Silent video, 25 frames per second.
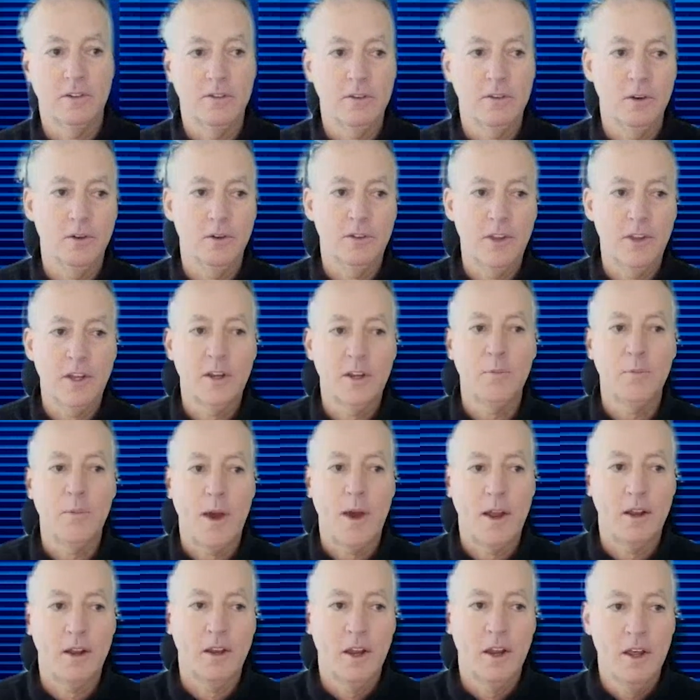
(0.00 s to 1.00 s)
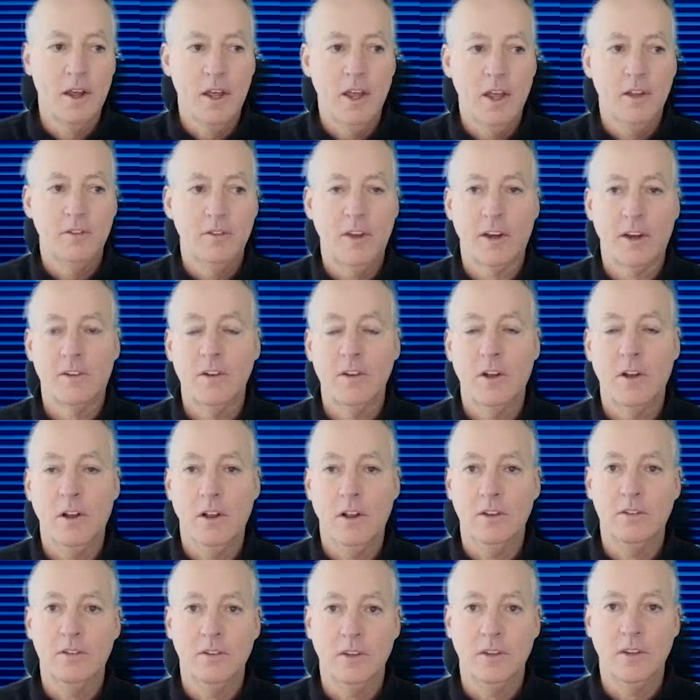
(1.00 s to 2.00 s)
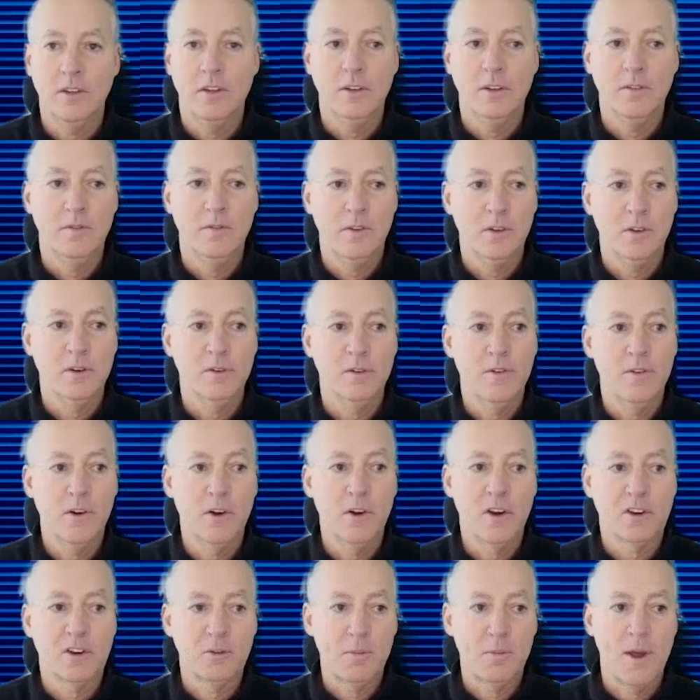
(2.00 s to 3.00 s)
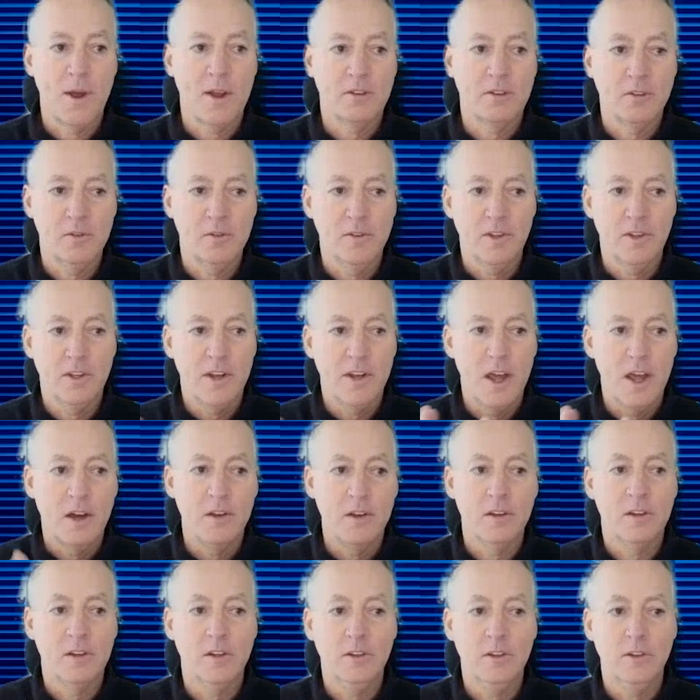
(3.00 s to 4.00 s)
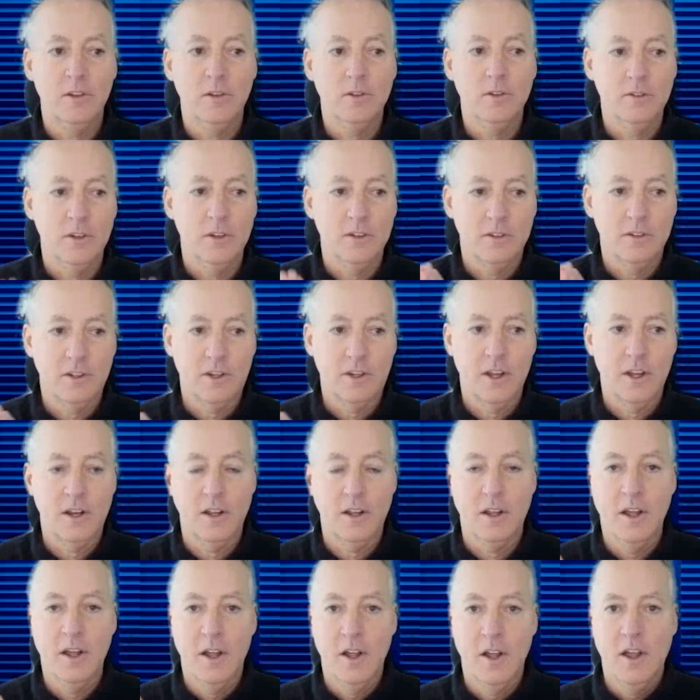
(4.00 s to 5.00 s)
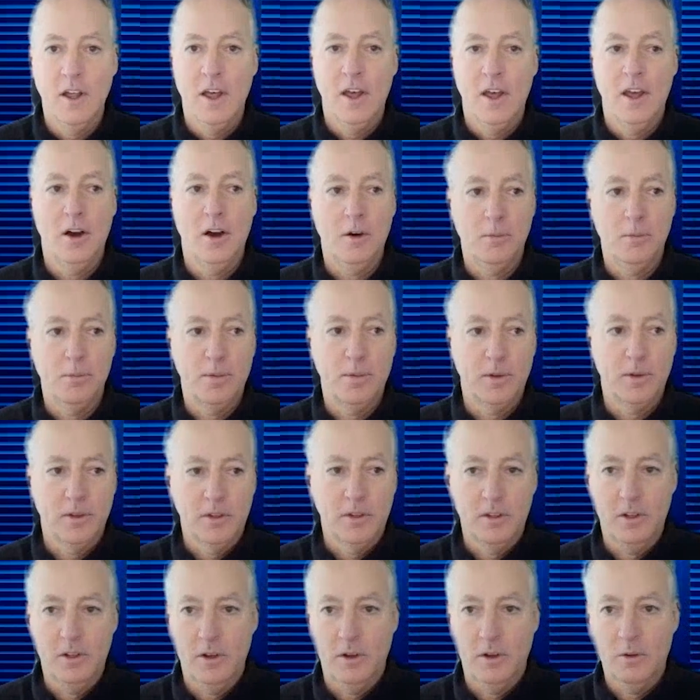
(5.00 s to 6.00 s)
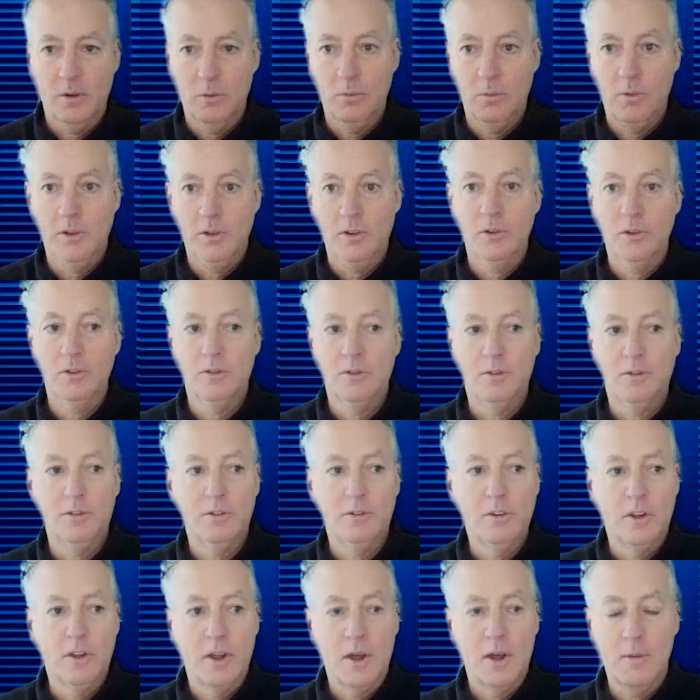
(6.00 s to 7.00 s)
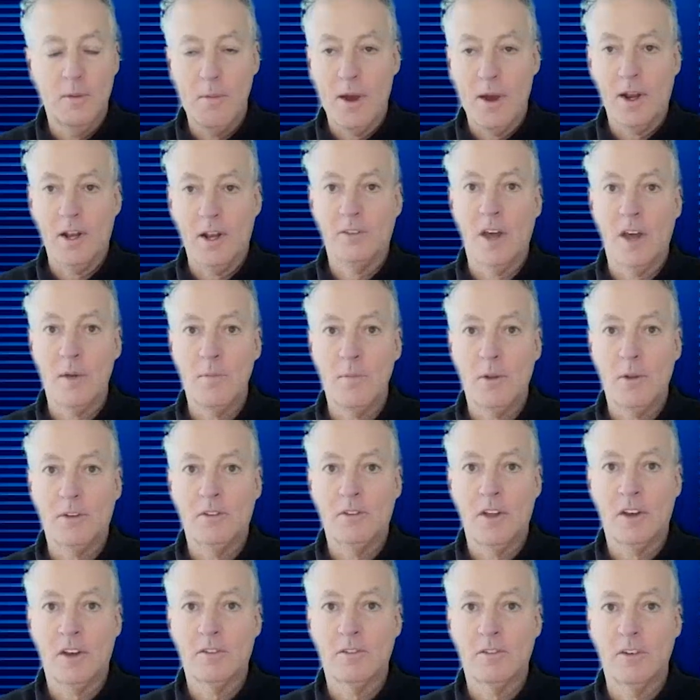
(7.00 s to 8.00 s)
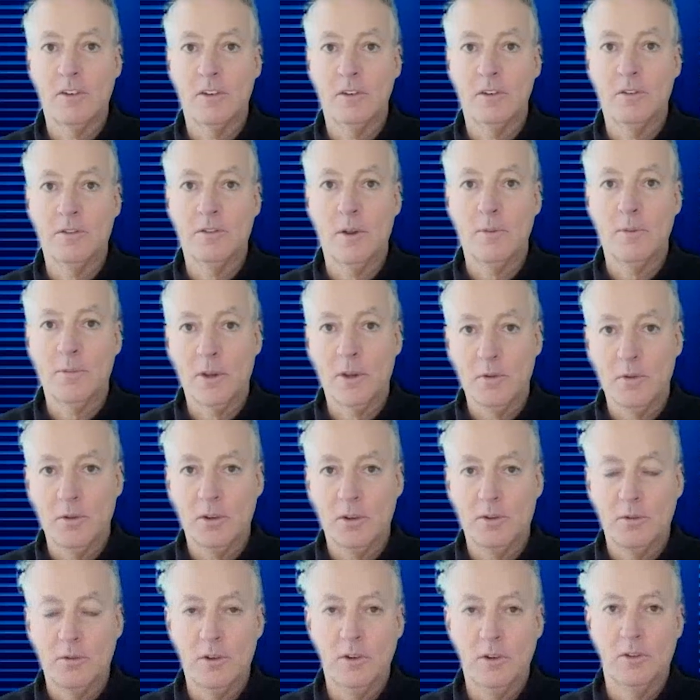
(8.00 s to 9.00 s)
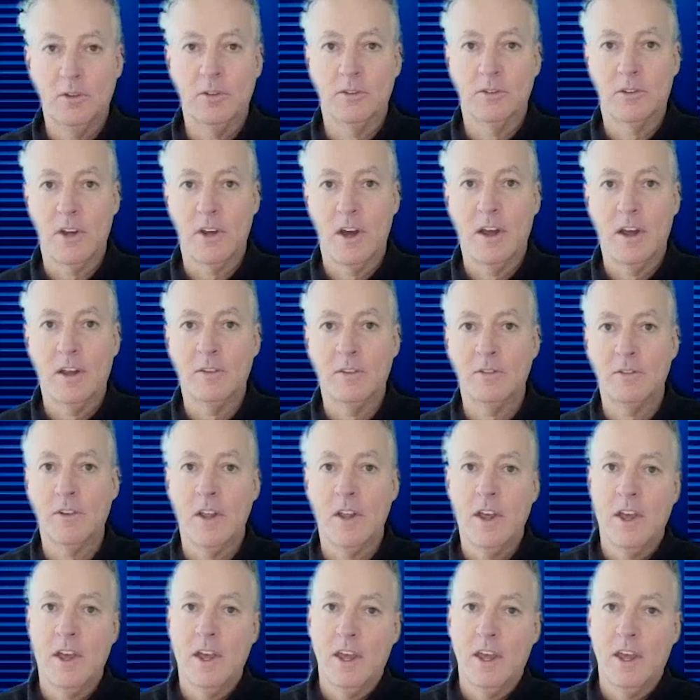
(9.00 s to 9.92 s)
So think about technology, very expansively, and how you can use it to kind of help, reduce amount of time it takes to do something, which reduces cost.